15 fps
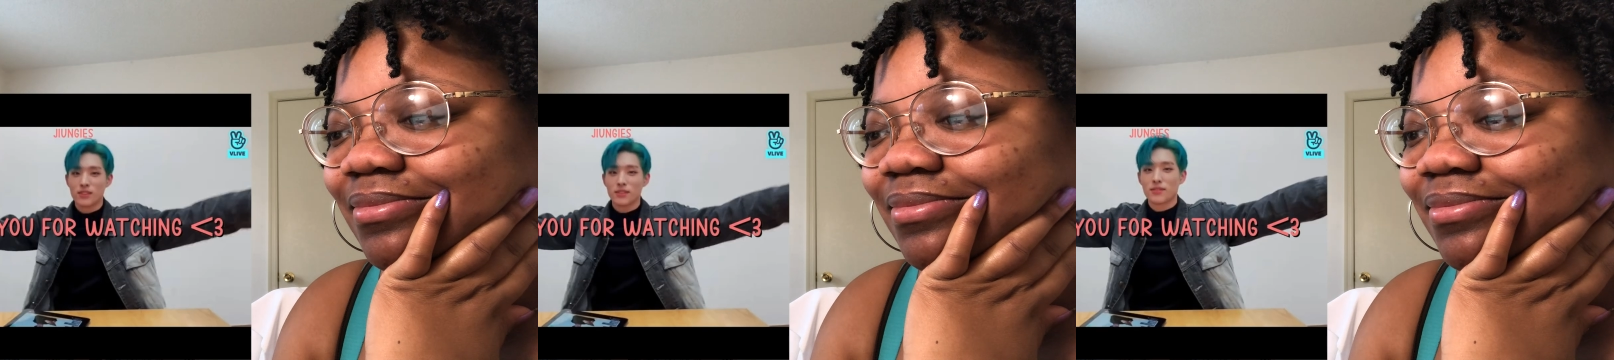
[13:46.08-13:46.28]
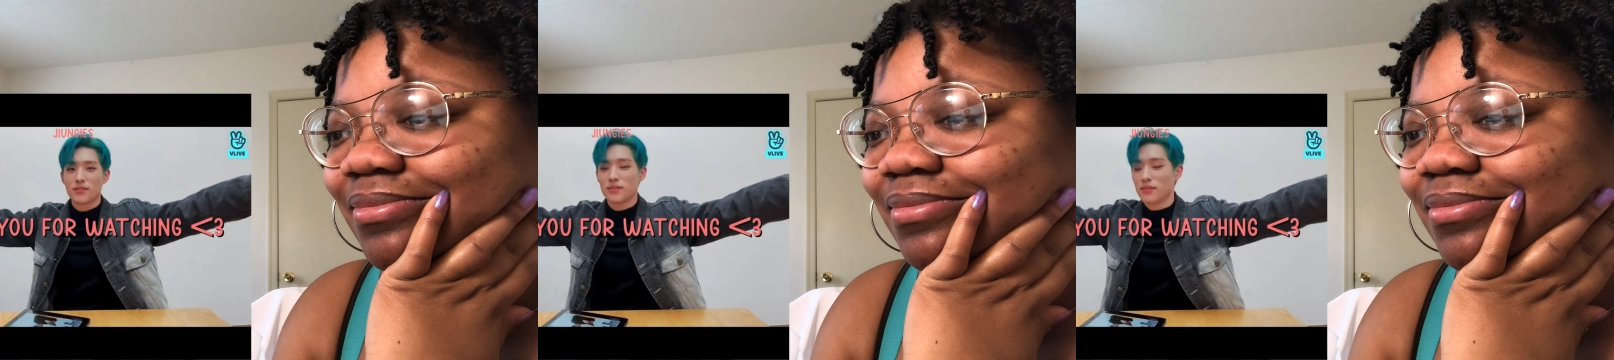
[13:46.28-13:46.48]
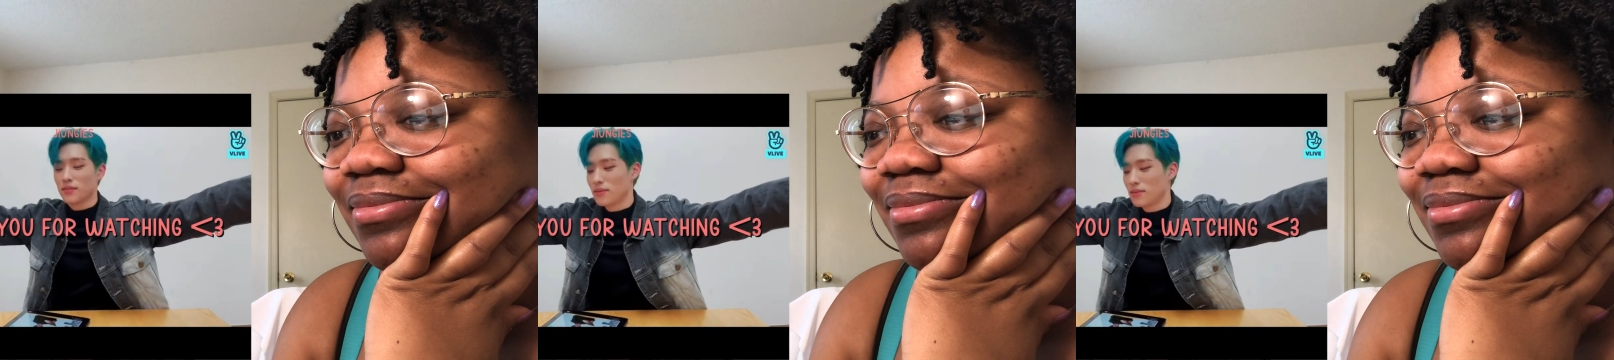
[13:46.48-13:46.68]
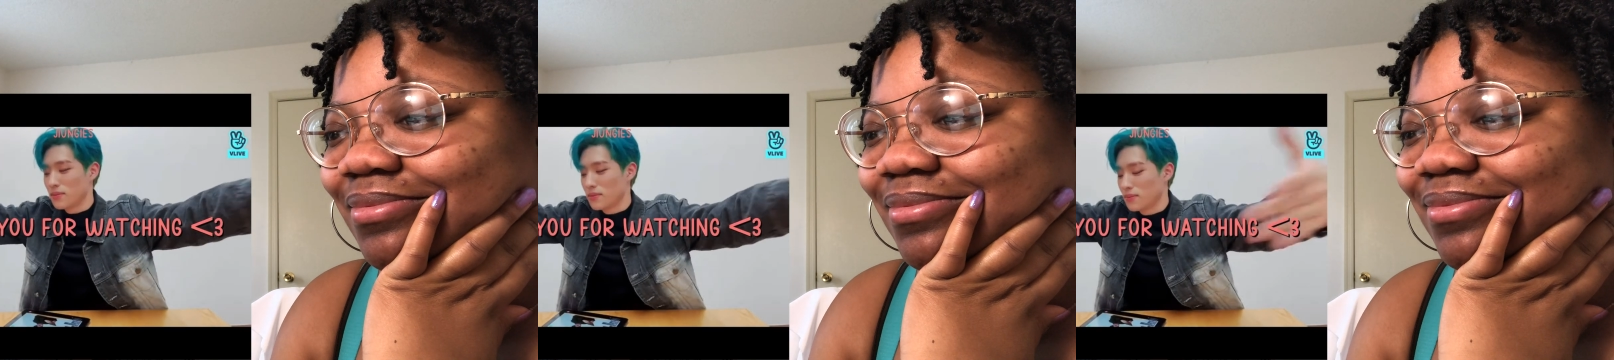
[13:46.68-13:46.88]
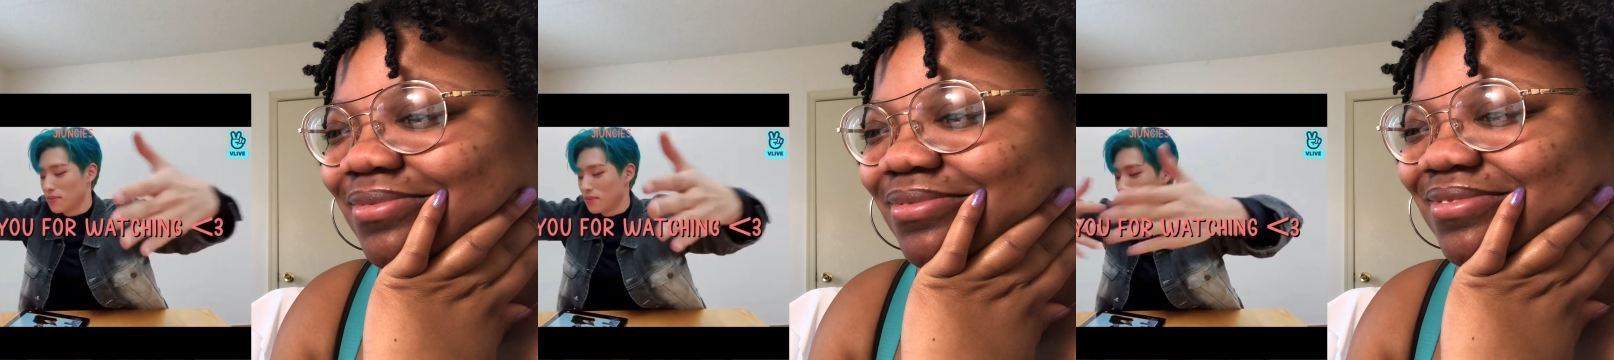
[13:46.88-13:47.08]

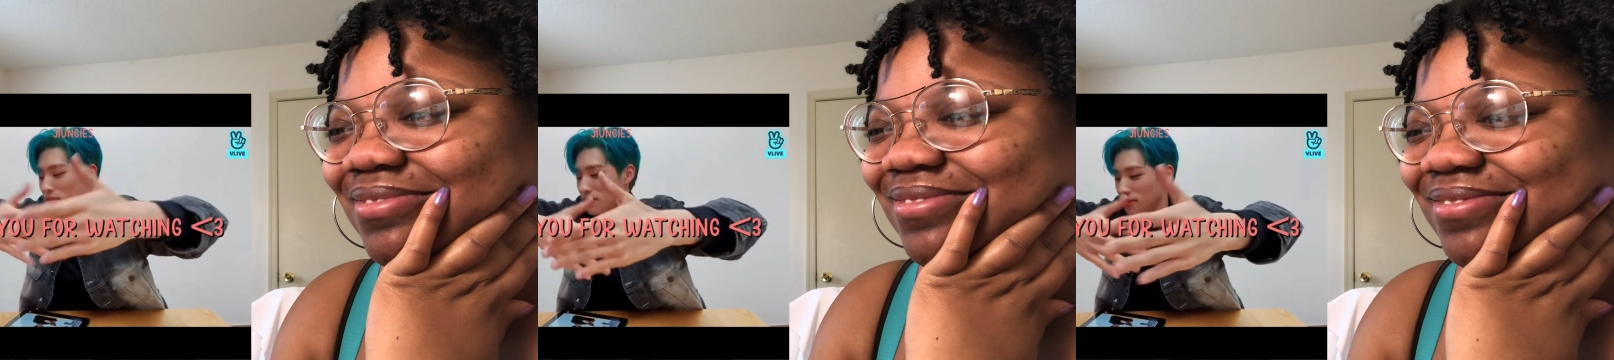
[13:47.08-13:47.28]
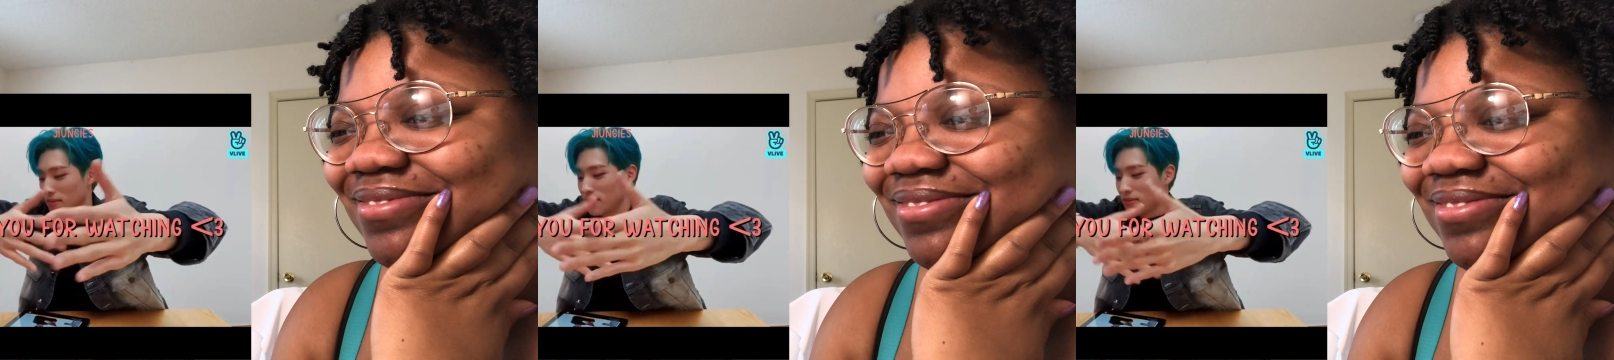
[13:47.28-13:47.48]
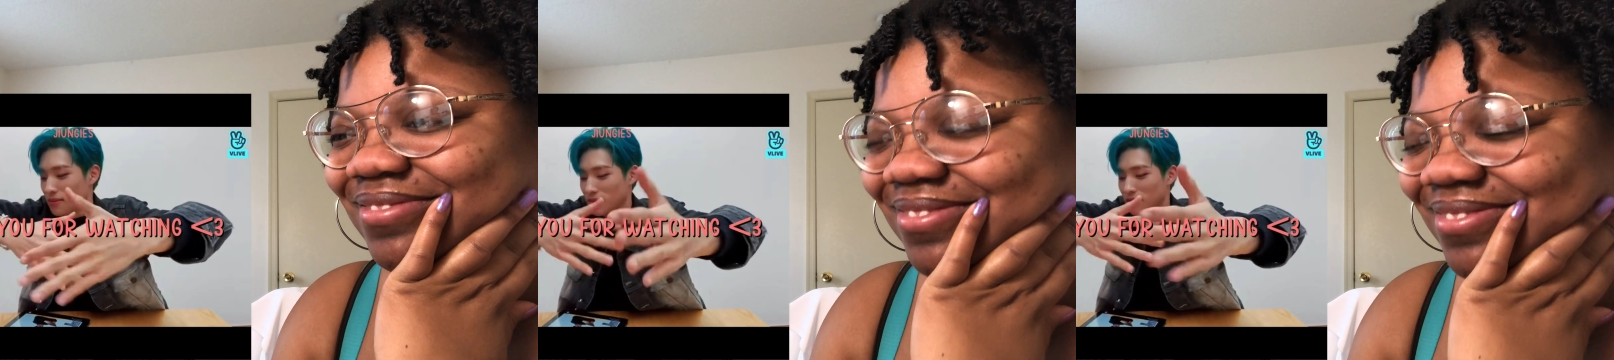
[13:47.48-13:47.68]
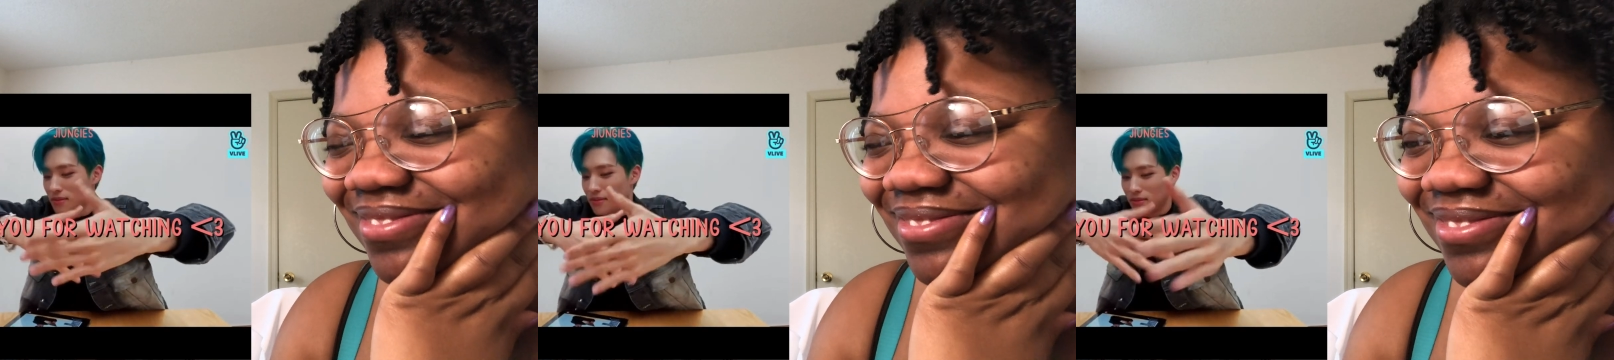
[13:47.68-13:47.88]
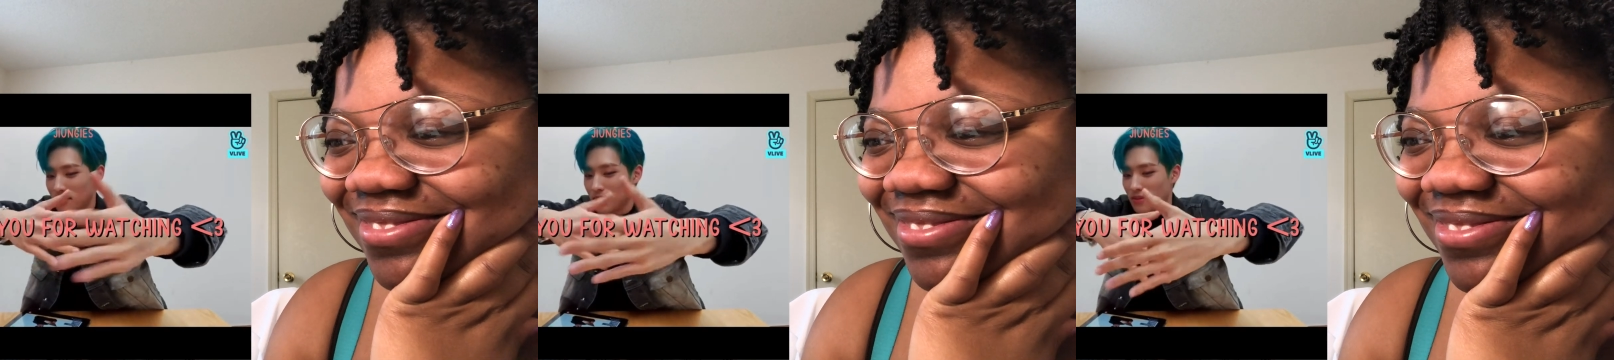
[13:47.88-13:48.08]

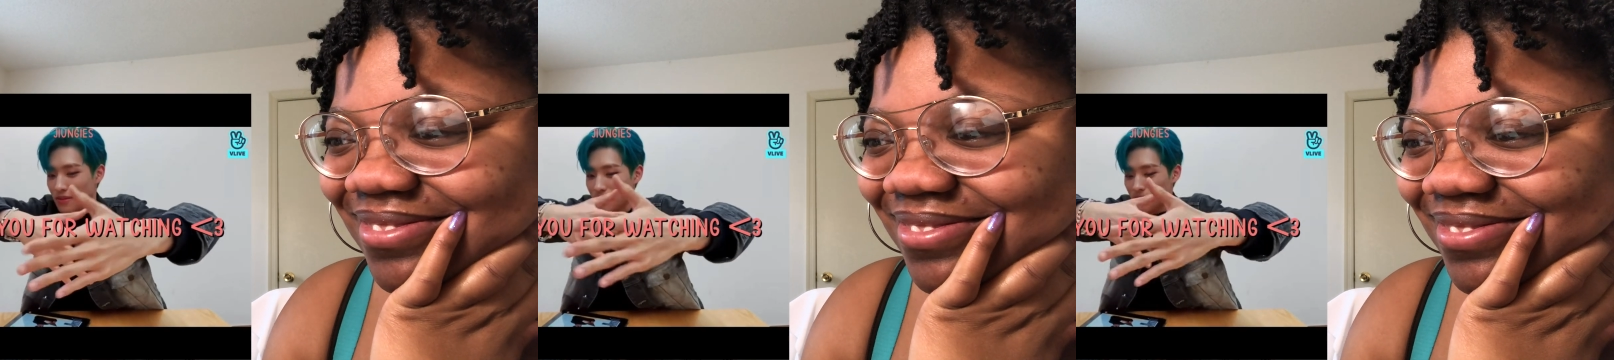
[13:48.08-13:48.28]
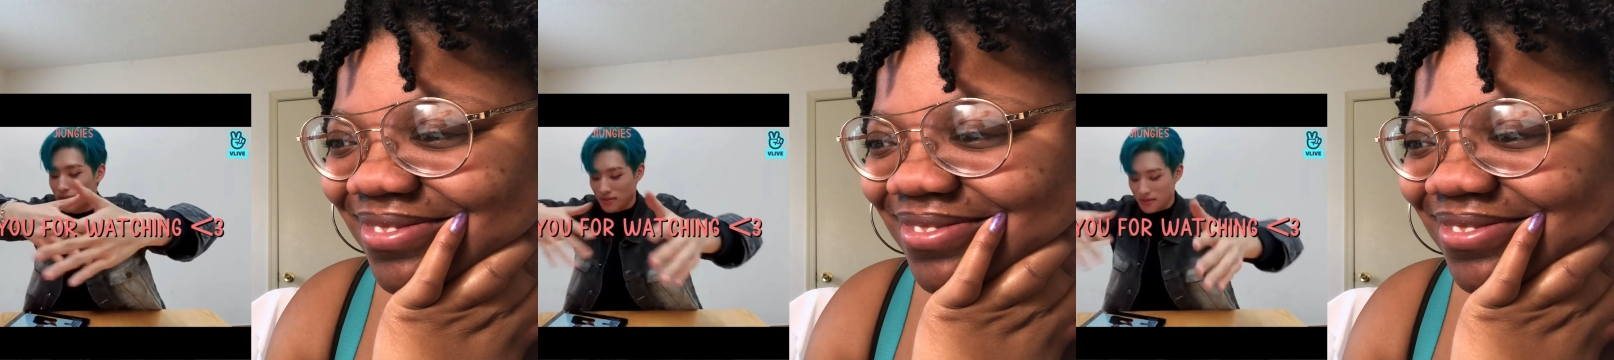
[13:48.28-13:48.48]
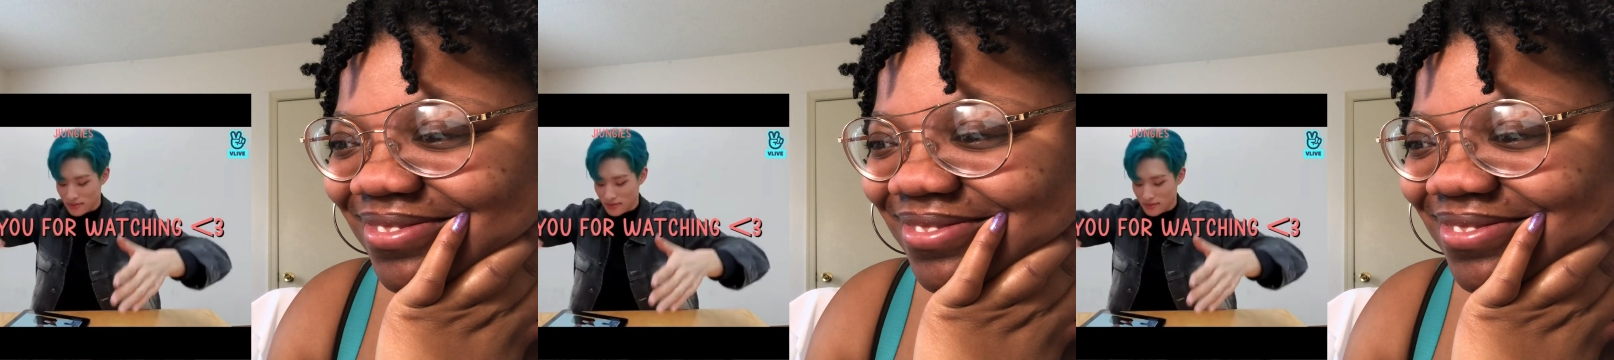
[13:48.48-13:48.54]
No one is speaking in this clip.